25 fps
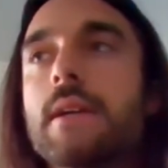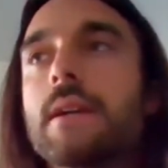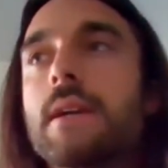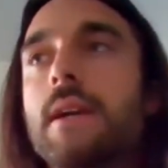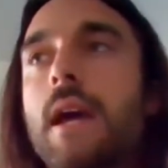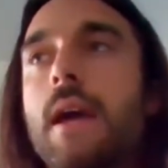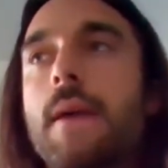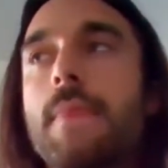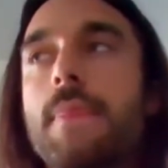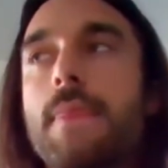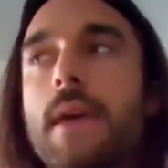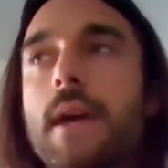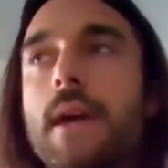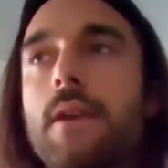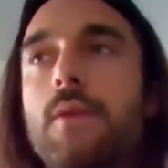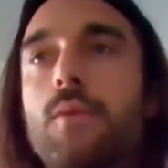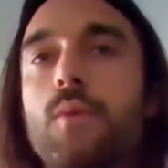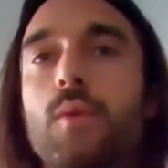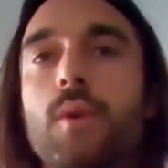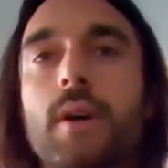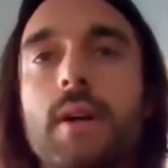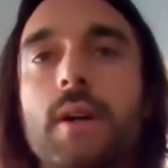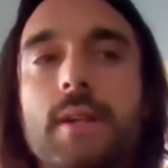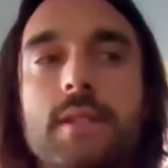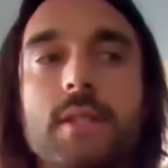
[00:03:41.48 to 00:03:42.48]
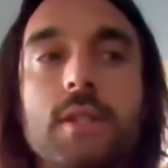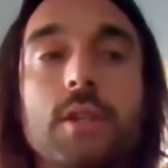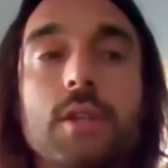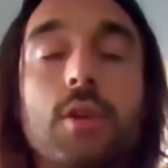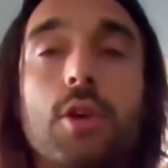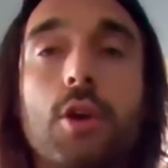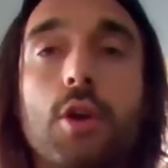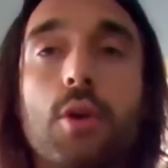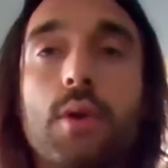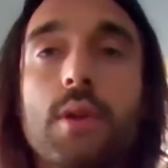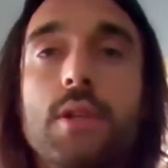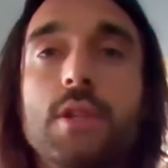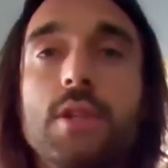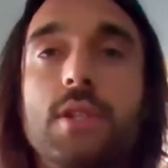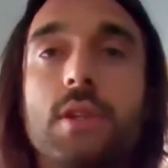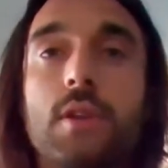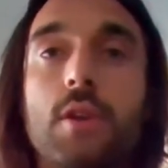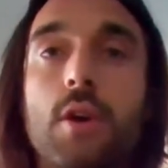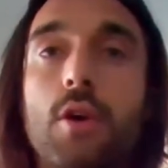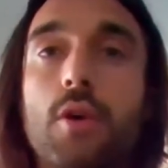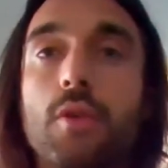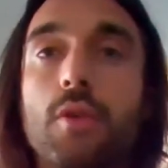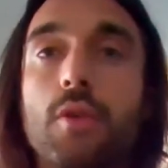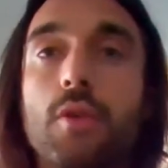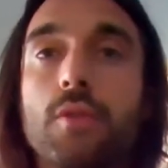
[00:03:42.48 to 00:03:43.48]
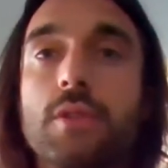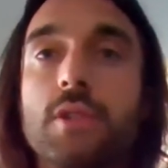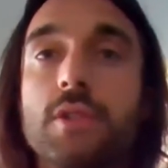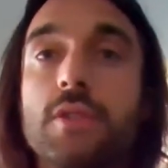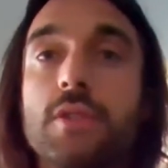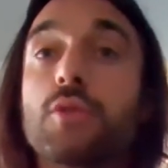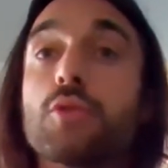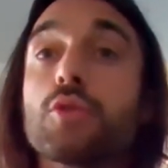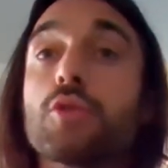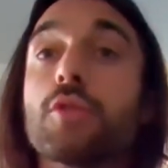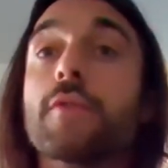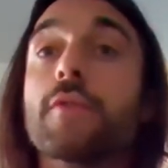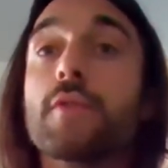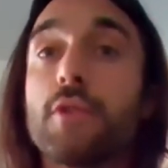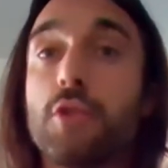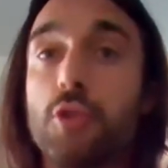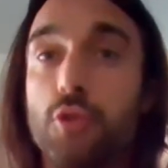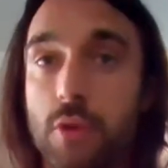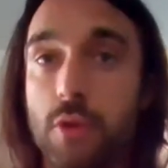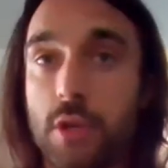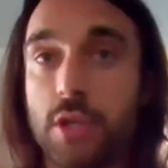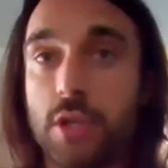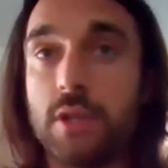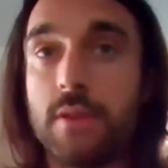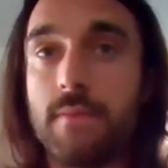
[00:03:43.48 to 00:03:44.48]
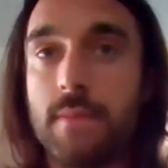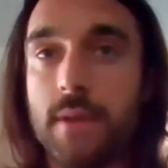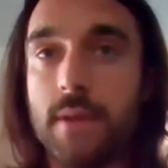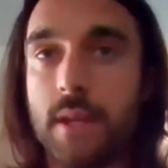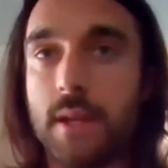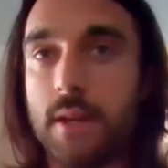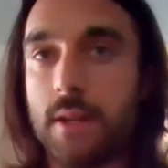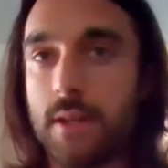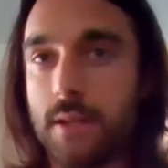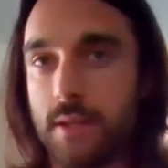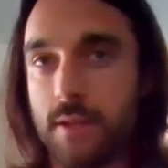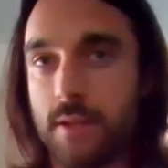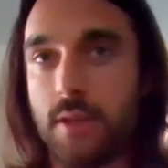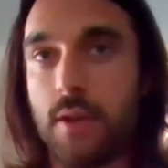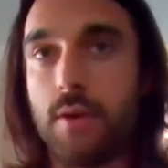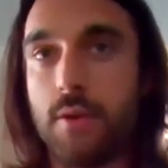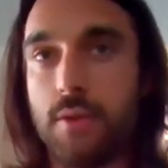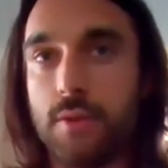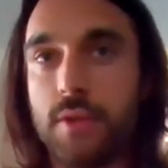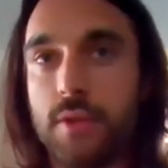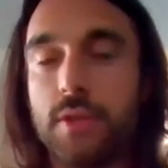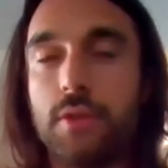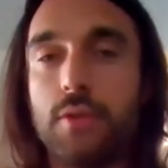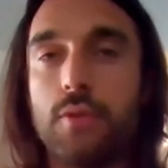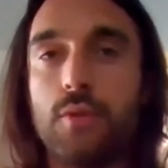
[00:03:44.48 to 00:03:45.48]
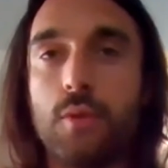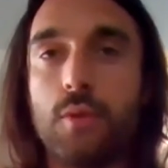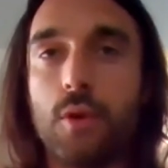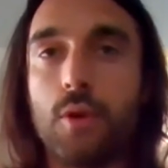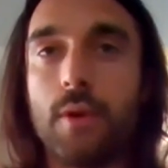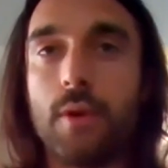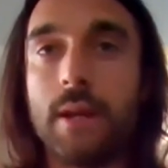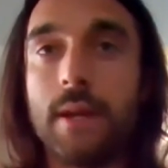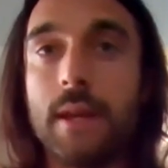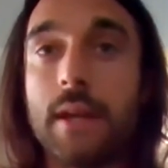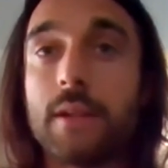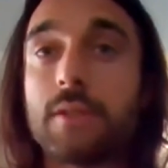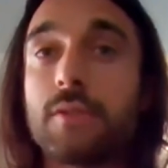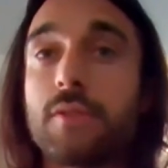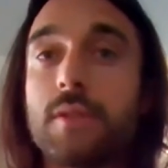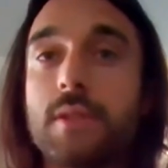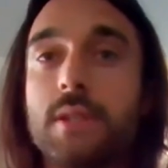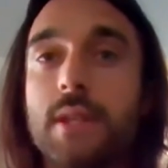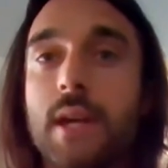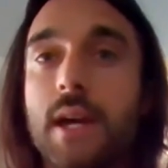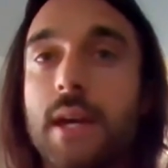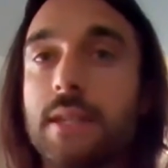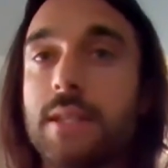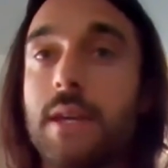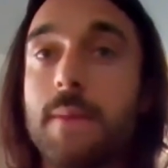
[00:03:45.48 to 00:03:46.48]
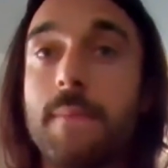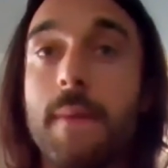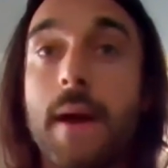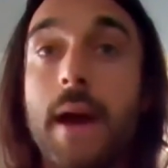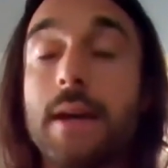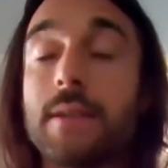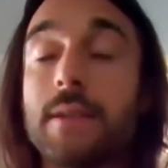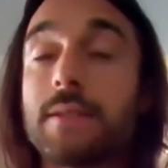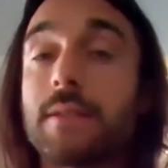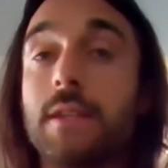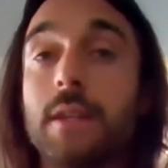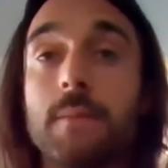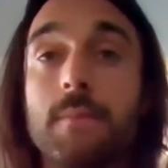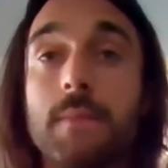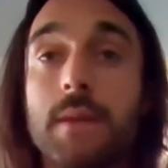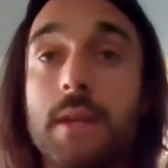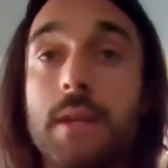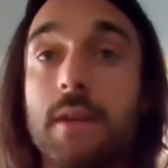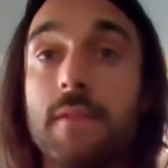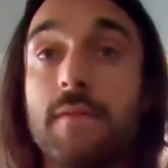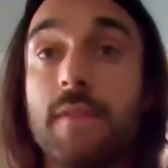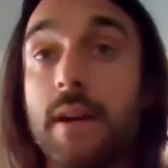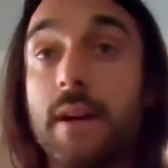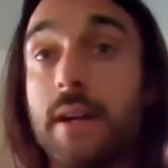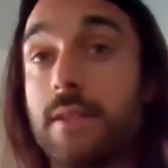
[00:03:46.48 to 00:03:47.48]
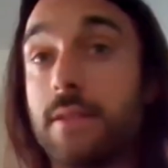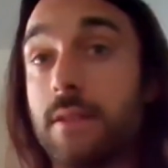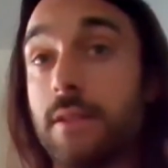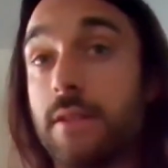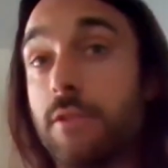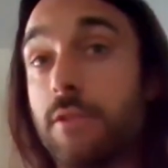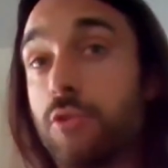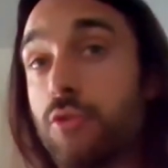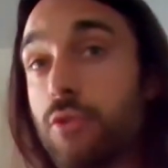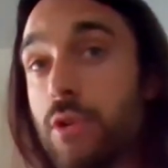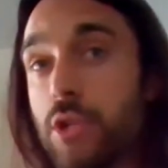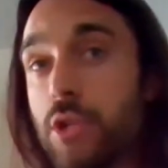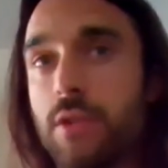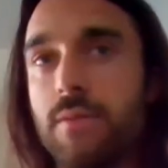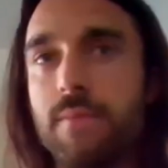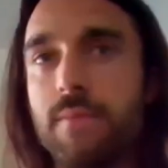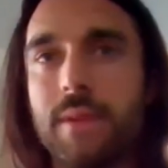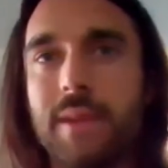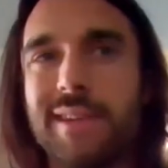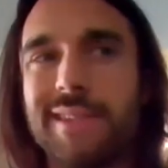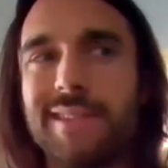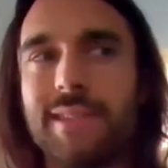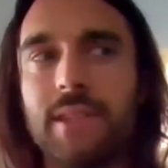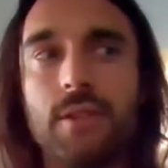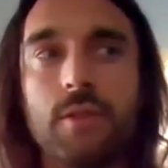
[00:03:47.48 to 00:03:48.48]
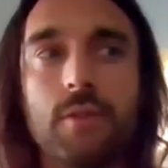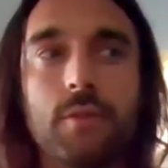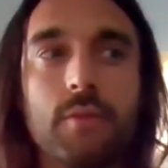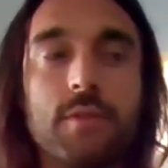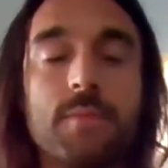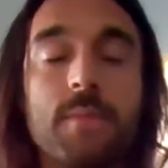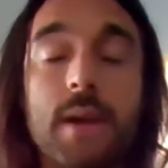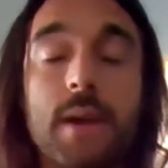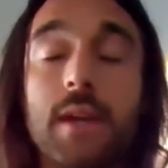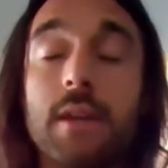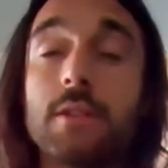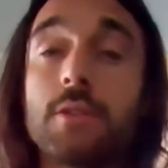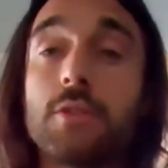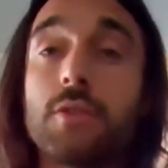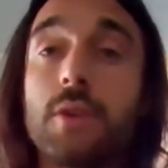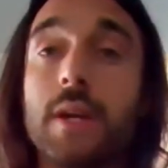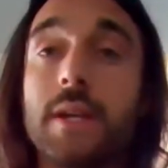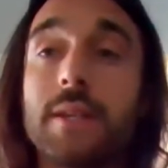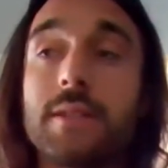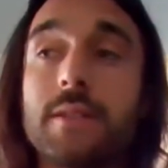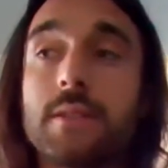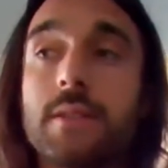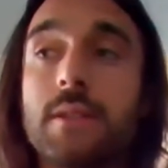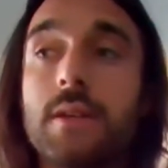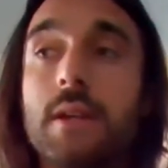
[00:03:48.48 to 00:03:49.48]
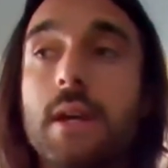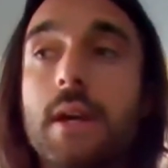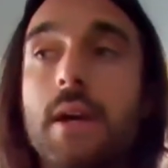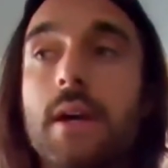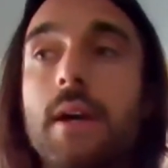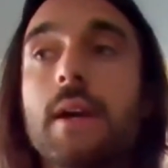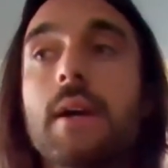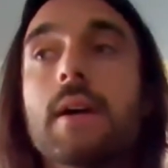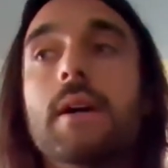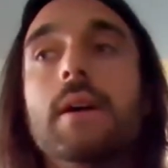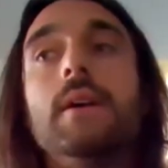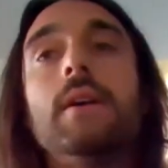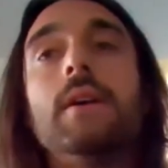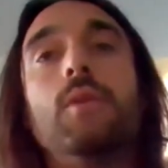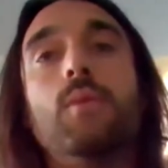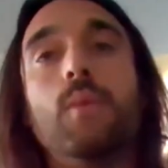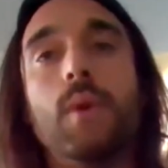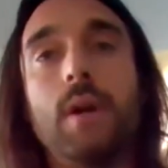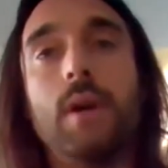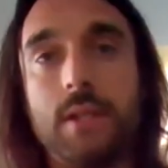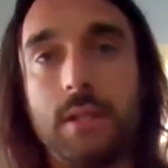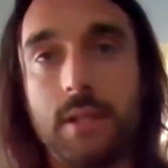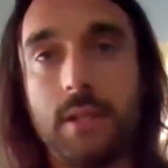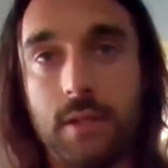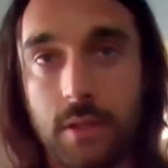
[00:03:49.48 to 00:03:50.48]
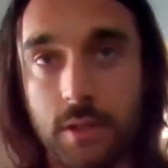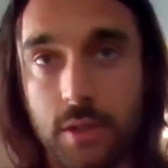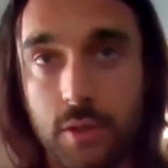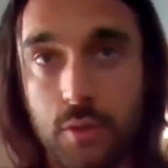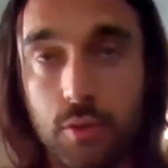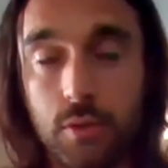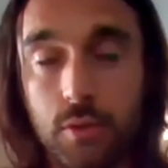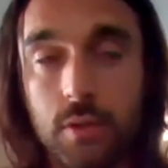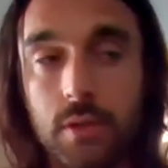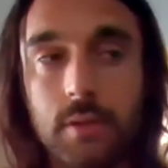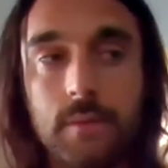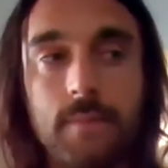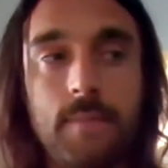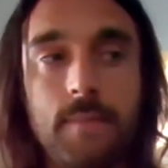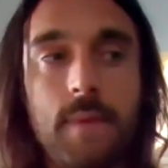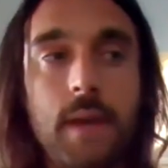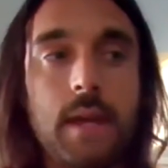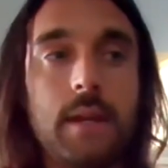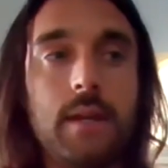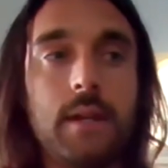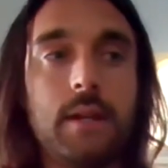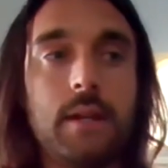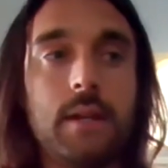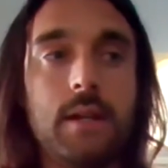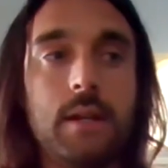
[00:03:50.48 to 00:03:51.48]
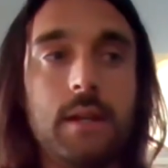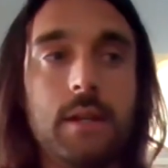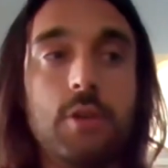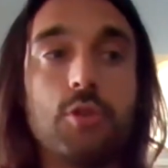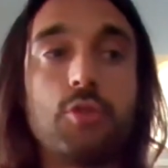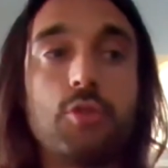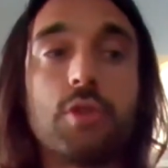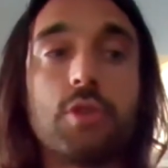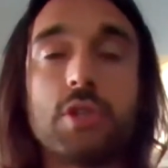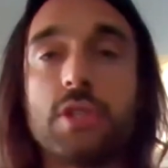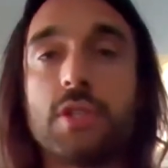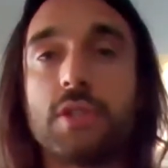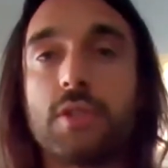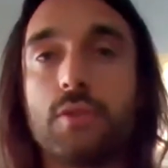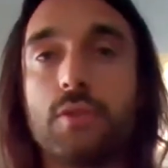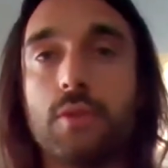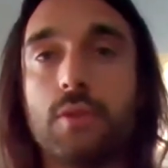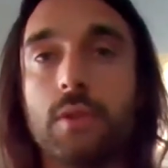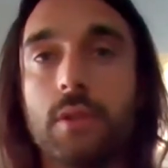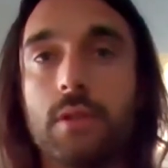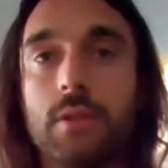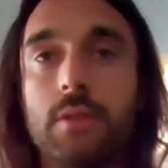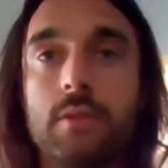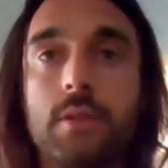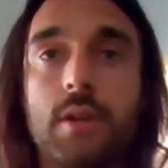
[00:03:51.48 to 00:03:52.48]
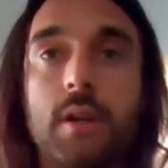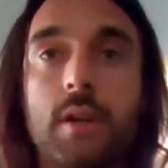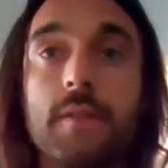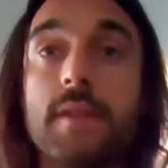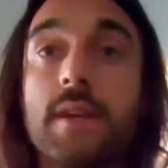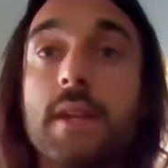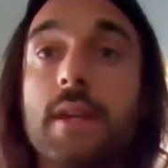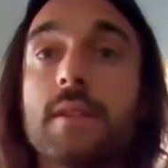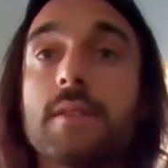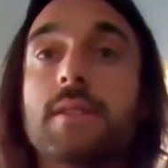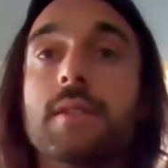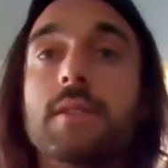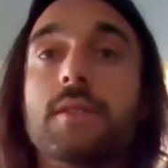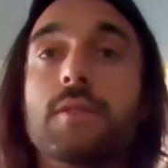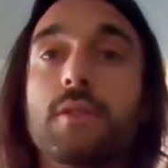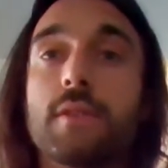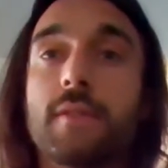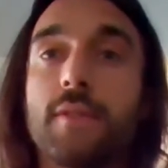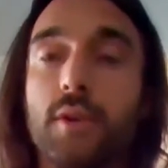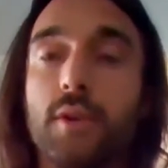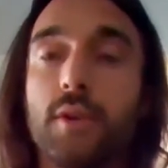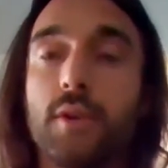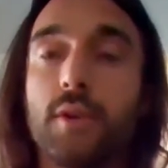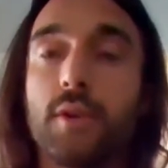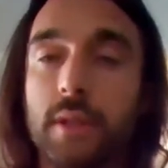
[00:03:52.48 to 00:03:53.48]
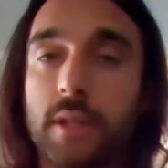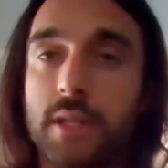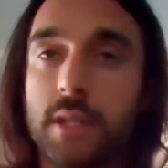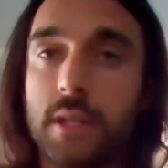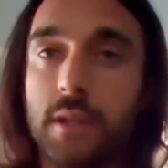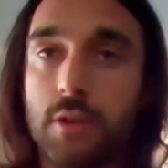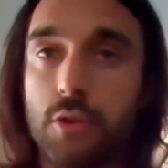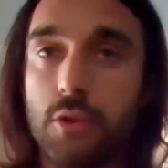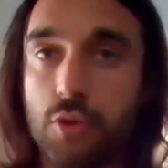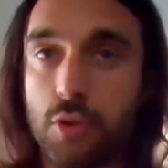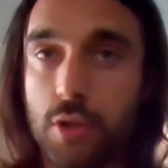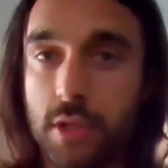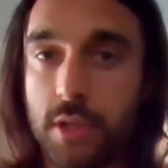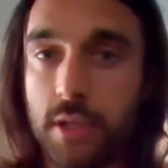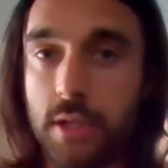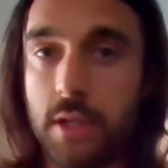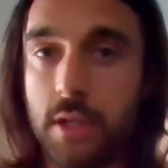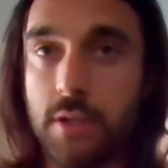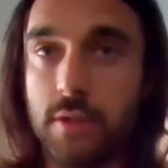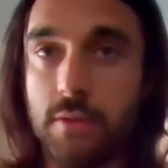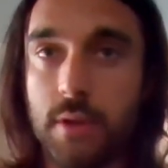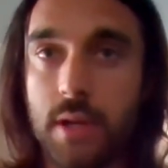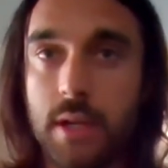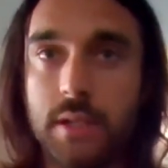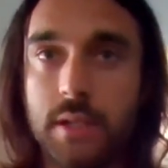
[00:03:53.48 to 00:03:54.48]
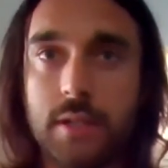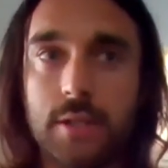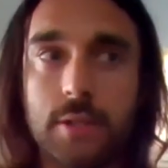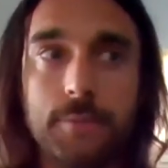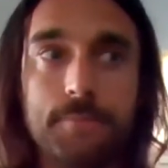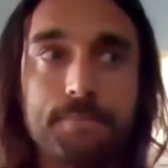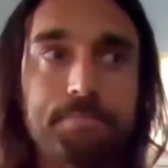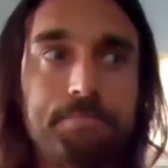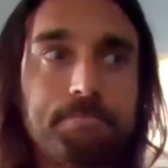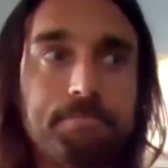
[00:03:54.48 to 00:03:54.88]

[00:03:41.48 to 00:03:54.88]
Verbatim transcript: and then was encouraged to go to school for nutrition because those who were in exercise kept asking me advice on nutrition because they knew it was my interest. Went to school at a nutrition school called the Institute of Holistic Nutrition in Toronto.